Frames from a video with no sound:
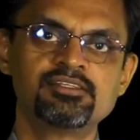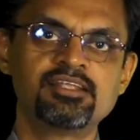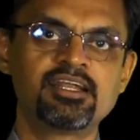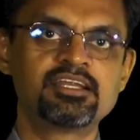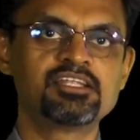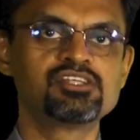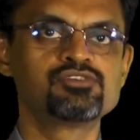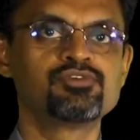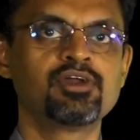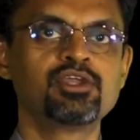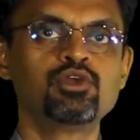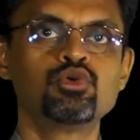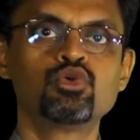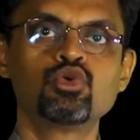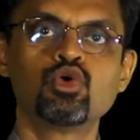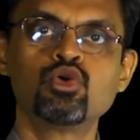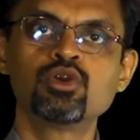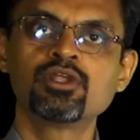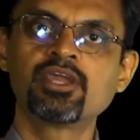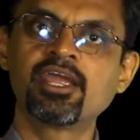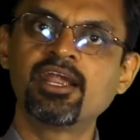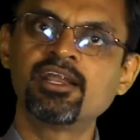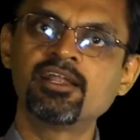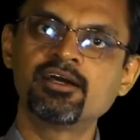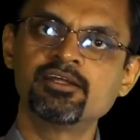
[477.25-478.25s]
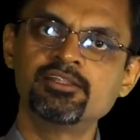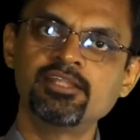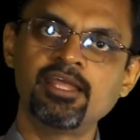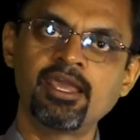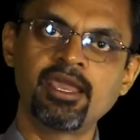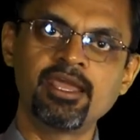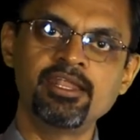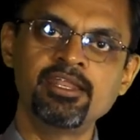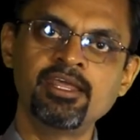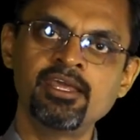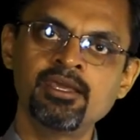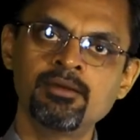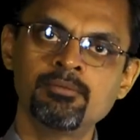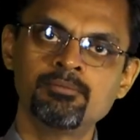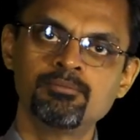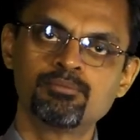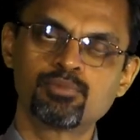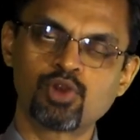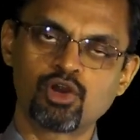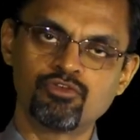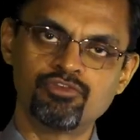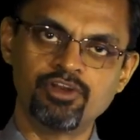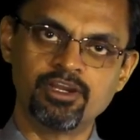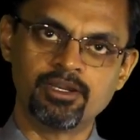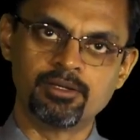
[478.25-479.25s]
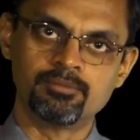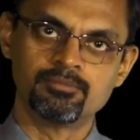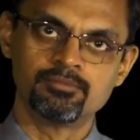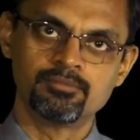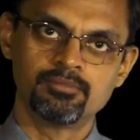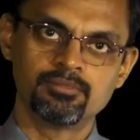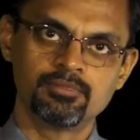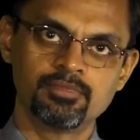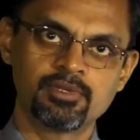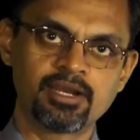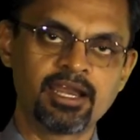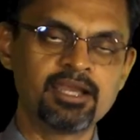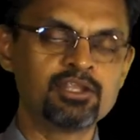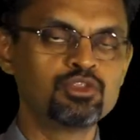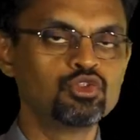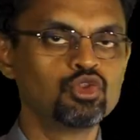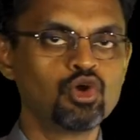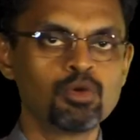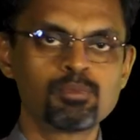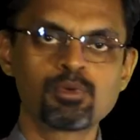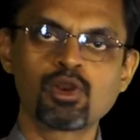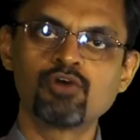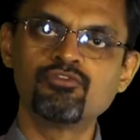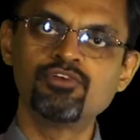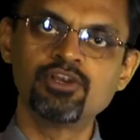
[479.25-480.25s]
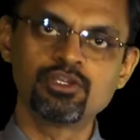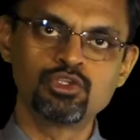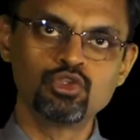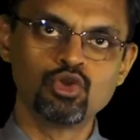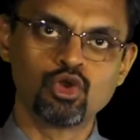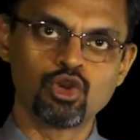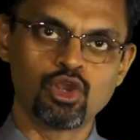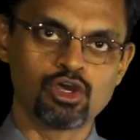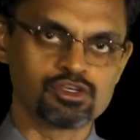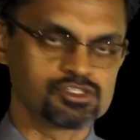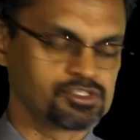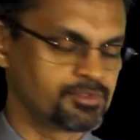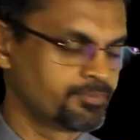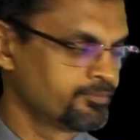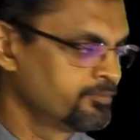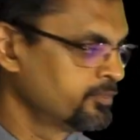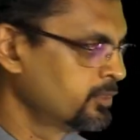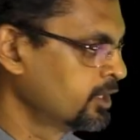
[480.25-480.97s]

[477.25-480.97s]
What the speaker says: That is why you don't get any profit, right? No profit, no loss.